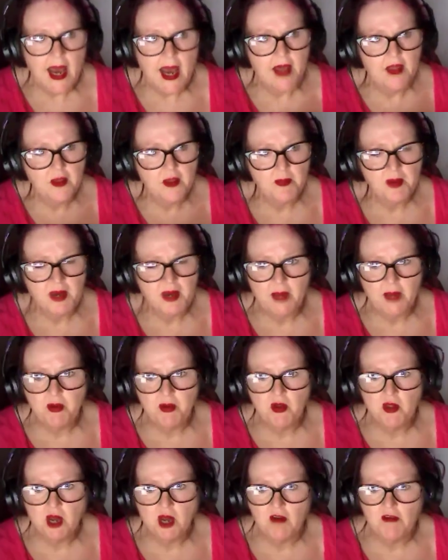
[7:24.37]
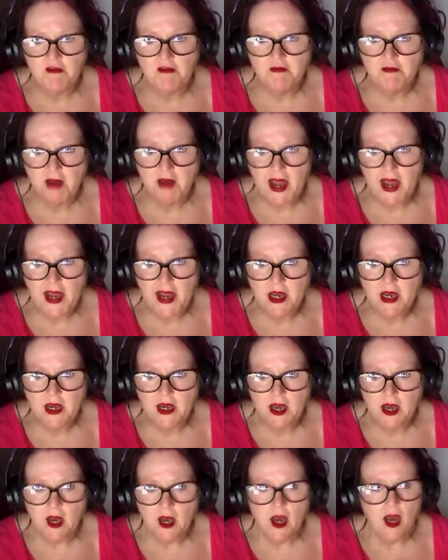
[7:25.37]
And the people that are
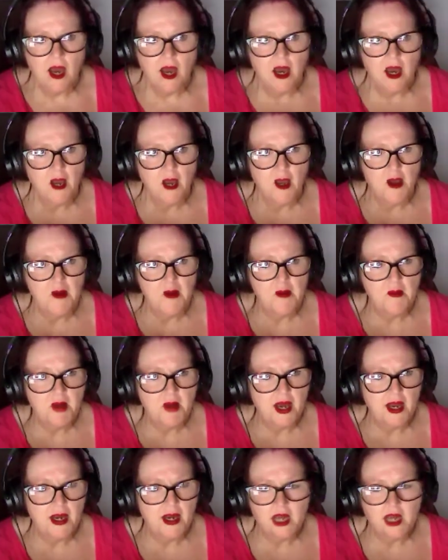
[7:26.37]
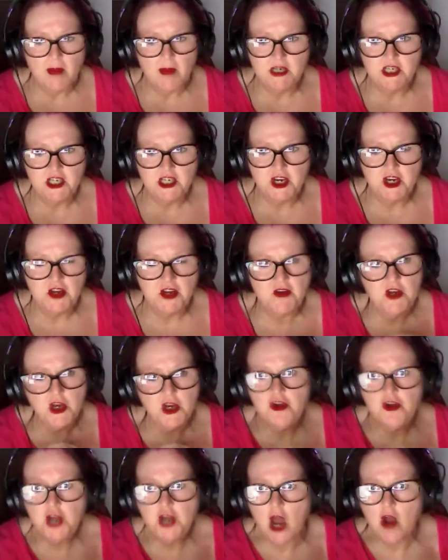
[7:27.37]
fake, and coming to you,
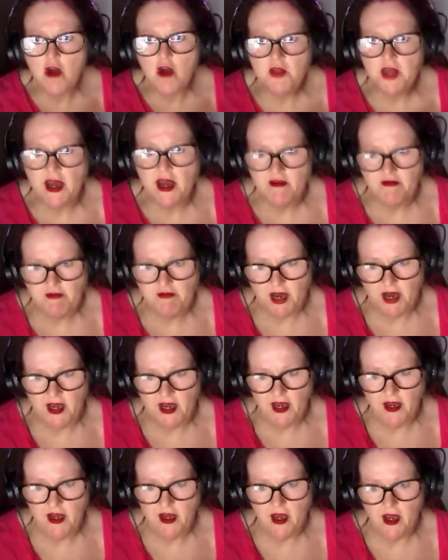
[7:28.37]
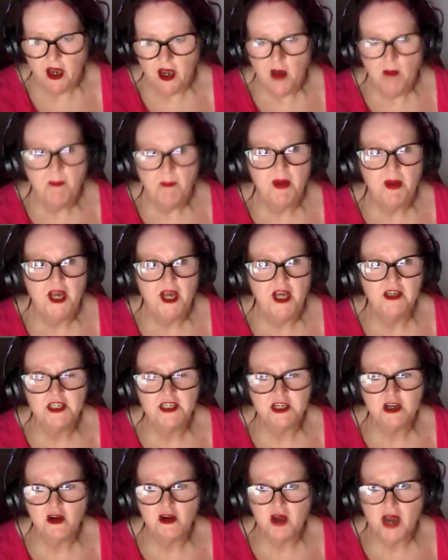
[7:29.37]
you know they're fake, but you
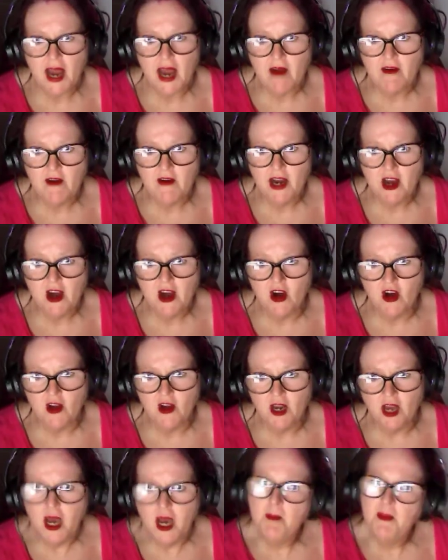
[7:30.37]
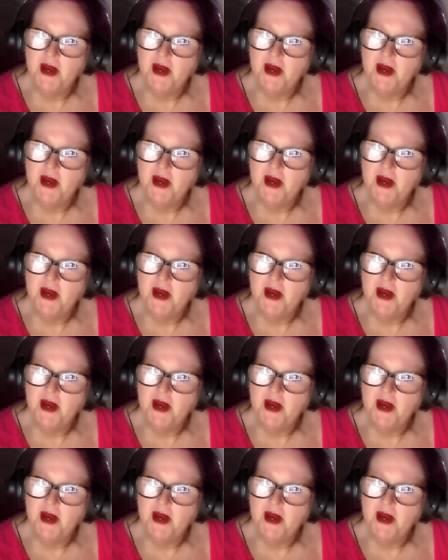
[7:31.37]
still carry on.